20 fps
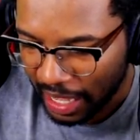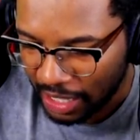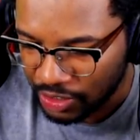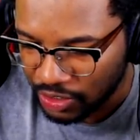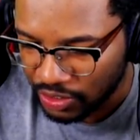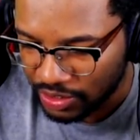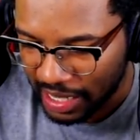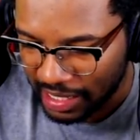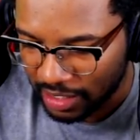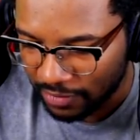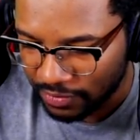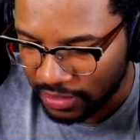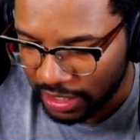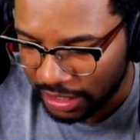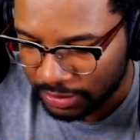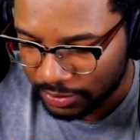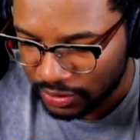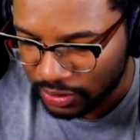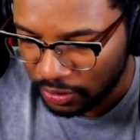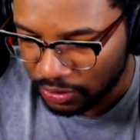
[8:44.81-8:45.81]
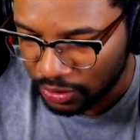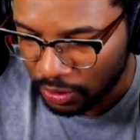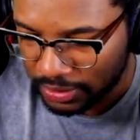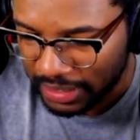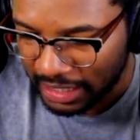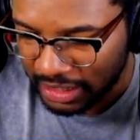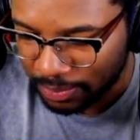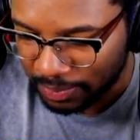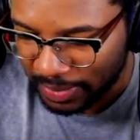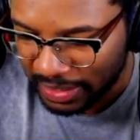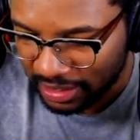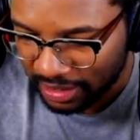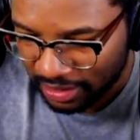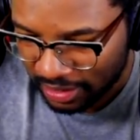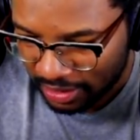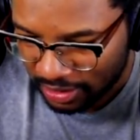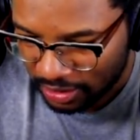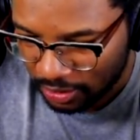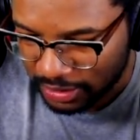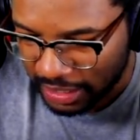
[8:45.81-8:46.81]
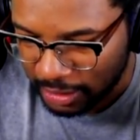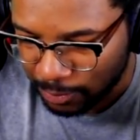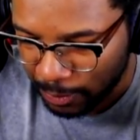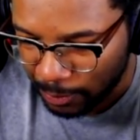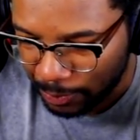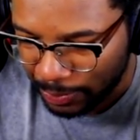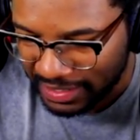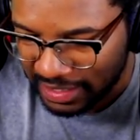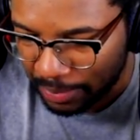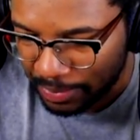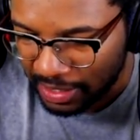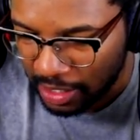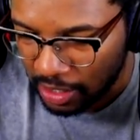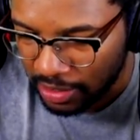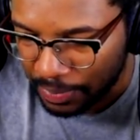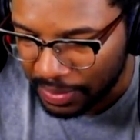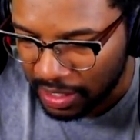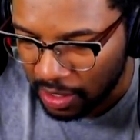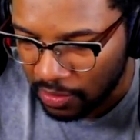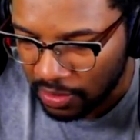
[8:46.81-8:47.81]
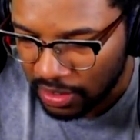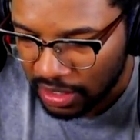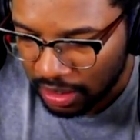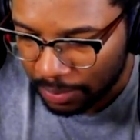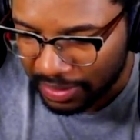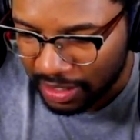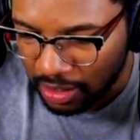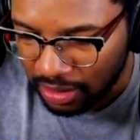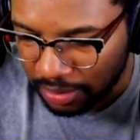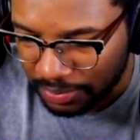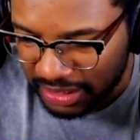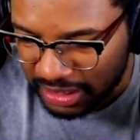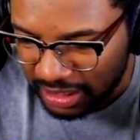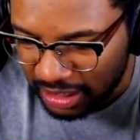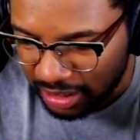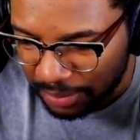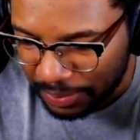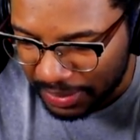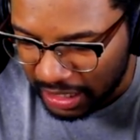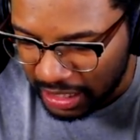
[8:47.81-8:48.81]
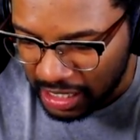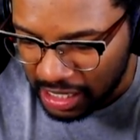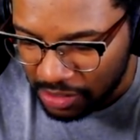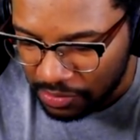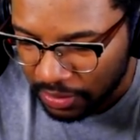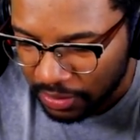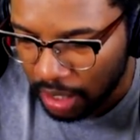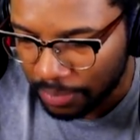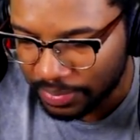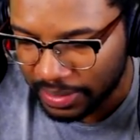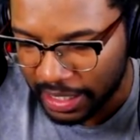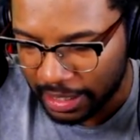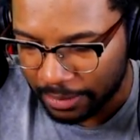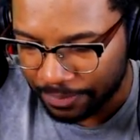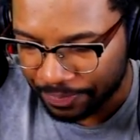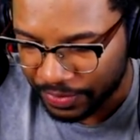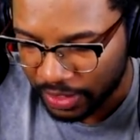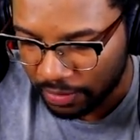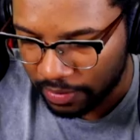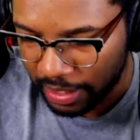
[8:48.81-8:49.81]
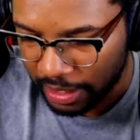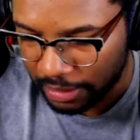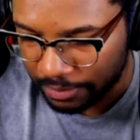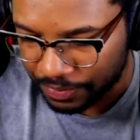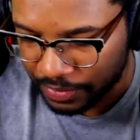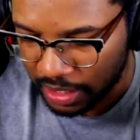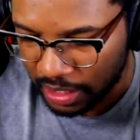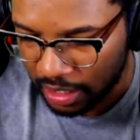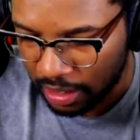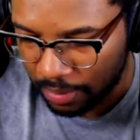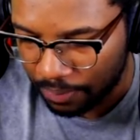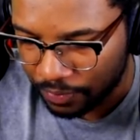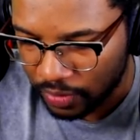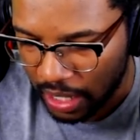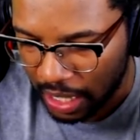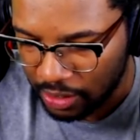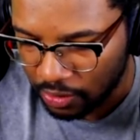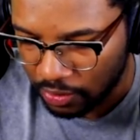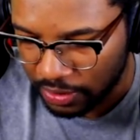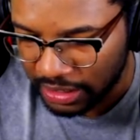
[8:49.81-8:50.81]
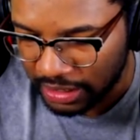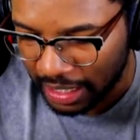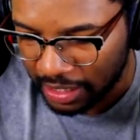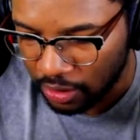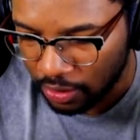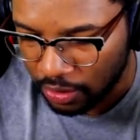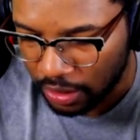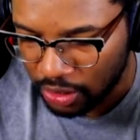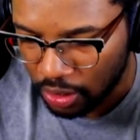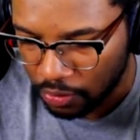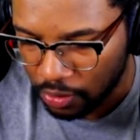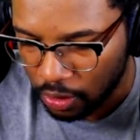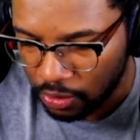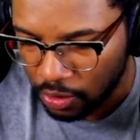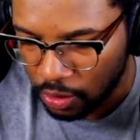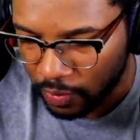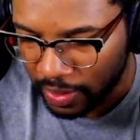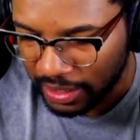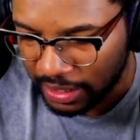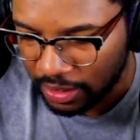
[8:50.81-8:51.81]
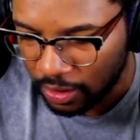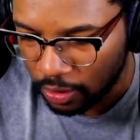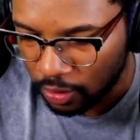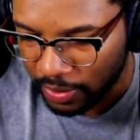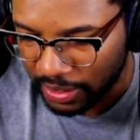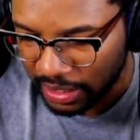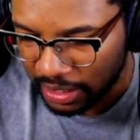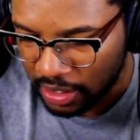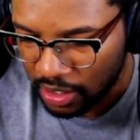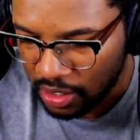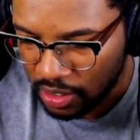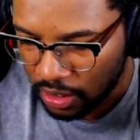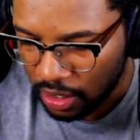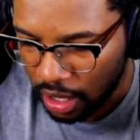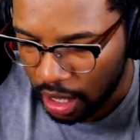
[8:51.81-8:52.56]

I should not let him touch... Don't touch me. Don't touch me, please. Let me go. I'm dead. All right. No Krillin.